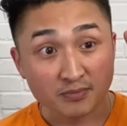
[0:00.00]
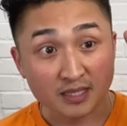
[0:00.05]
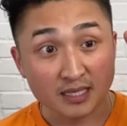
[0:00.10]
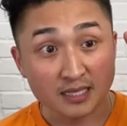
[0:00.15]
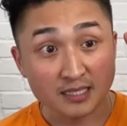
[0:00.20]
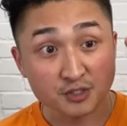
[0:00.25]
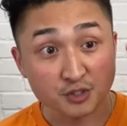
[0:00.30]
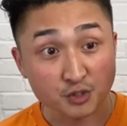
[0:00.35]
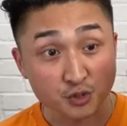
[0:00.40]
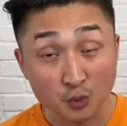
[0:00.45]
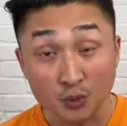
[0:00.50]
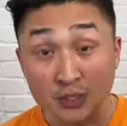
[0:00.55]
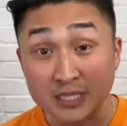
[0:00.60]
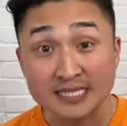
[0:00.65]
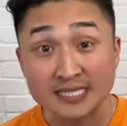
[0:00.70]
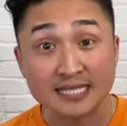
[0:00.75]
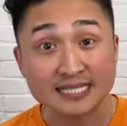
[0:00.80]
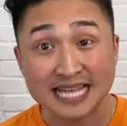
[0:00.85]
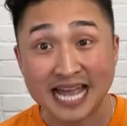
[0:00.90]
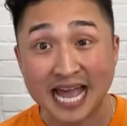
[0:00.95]
as soon
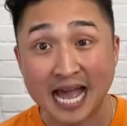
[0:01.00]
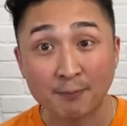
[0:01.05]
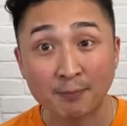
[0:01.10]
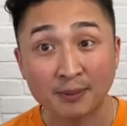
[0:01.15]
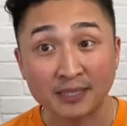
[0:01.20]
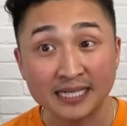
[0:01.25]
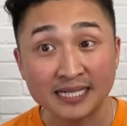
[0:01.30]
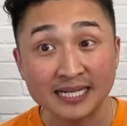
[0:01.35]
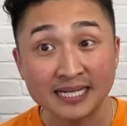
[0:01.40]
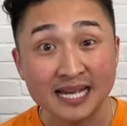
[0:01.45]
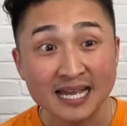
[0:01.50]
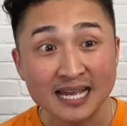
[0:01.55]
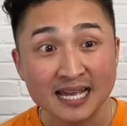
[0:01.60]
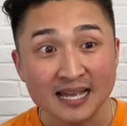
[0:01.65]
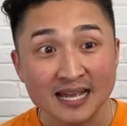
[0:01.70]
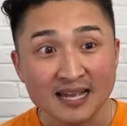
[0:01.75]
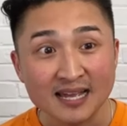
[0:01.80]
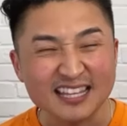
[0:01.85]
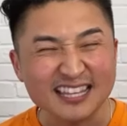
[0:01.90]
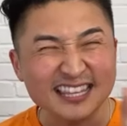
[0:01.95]
as it's happening,
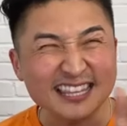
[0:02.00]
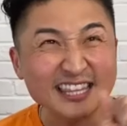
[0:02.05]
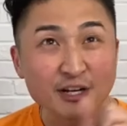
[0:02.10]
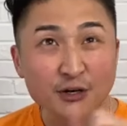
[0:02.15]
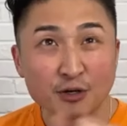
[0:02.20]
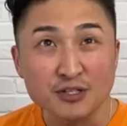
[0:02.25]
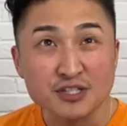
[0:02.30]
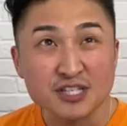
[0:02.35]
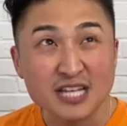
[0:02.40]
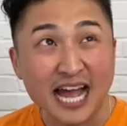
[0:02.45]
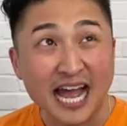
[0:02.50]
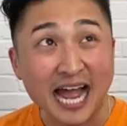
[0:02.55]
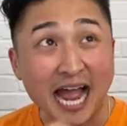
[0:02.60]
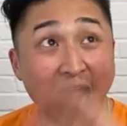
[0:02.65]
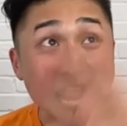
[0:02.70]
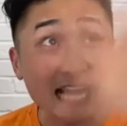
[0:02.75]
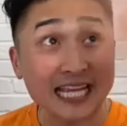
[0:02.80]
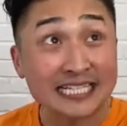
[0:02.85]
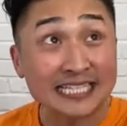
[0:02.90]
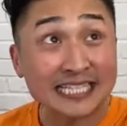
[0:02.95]

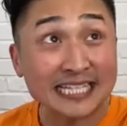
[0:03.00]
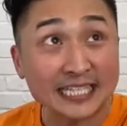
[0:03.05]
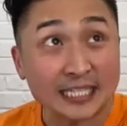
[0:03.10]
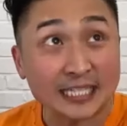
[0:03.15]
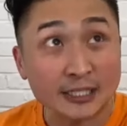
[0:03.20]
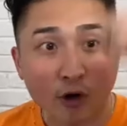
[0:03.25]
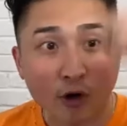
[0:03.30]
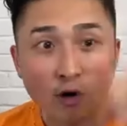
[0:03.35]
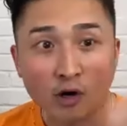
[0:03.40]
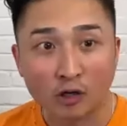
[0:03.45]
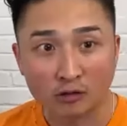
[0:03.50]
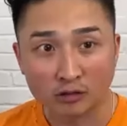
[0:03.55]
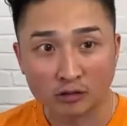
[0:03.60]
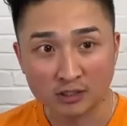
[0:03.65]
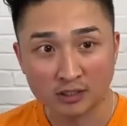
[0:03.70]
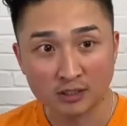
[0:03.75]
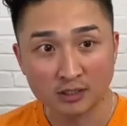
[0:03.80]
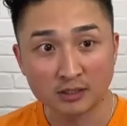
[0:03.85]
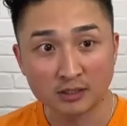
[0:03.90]
I can get it all